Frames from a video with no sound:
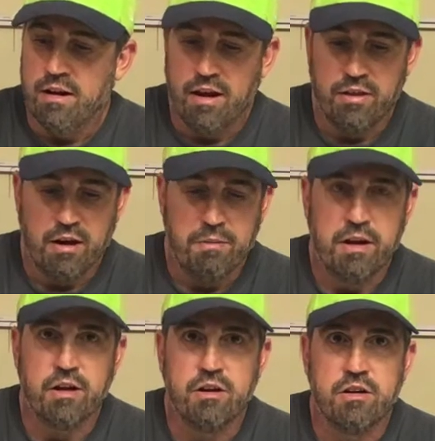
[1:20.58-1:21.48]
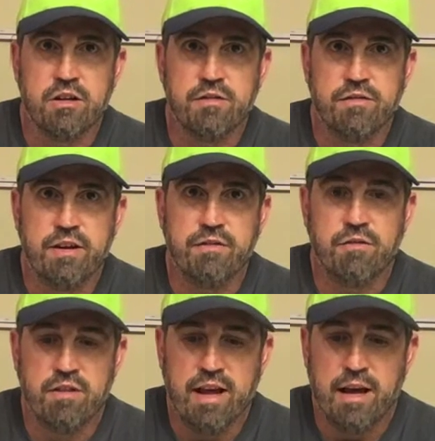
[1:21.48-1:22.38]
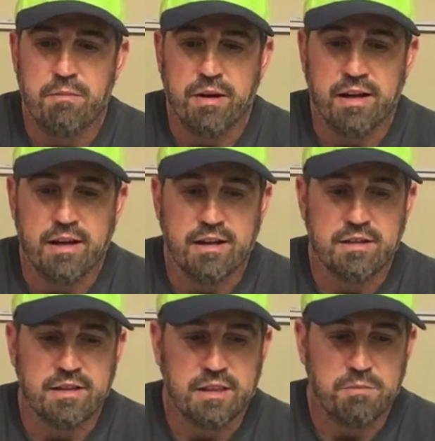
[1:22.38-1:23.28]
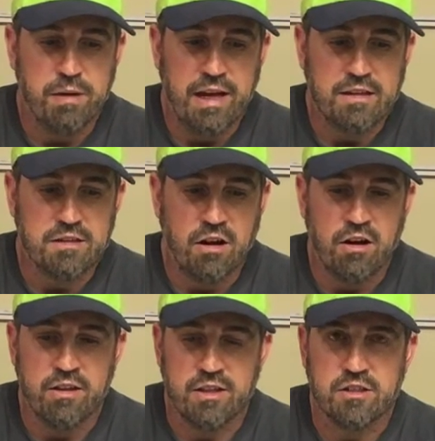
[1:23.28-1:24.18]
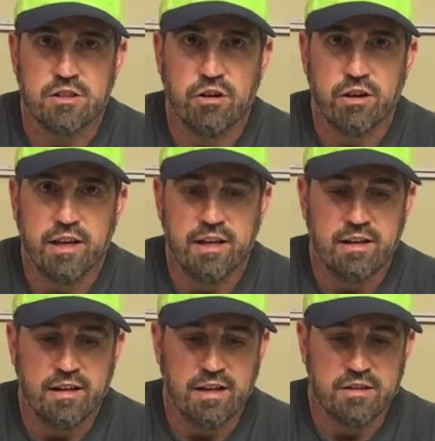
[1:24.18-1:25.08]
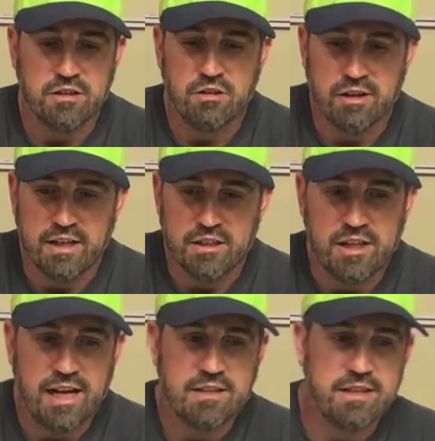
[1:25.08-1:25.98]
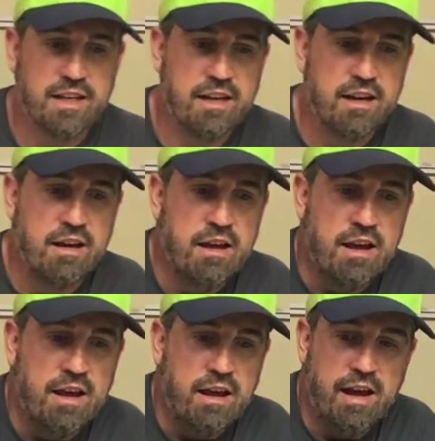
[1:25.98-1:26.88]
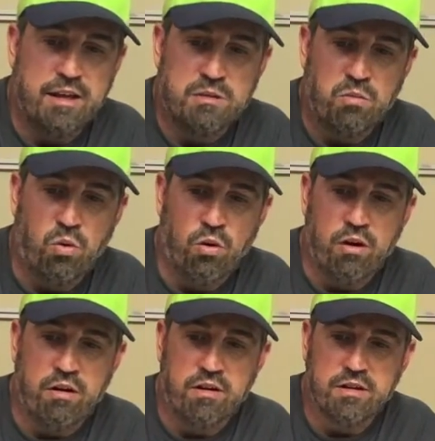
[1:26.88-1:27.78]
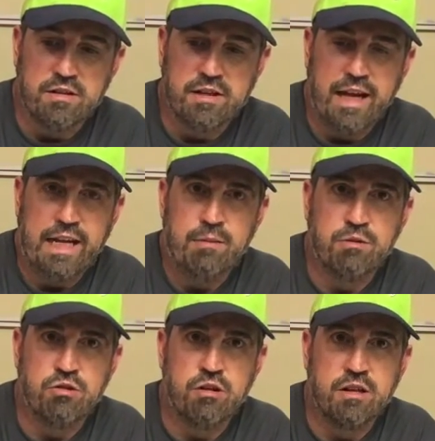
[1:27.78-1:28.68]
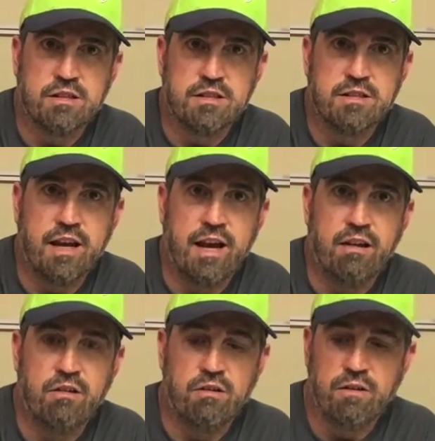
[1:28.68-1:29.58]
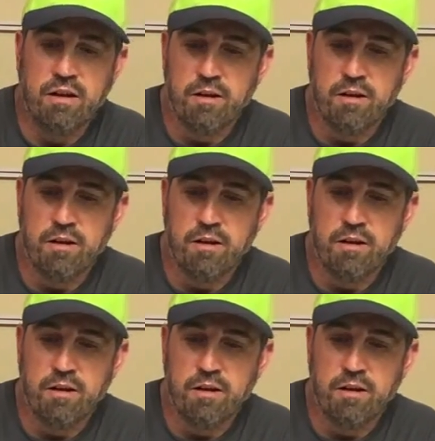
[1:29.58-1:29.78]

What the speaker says: I thought it'd be a good fit for that because it's based on the circuit, has a circuit chassis, has more stadium truck style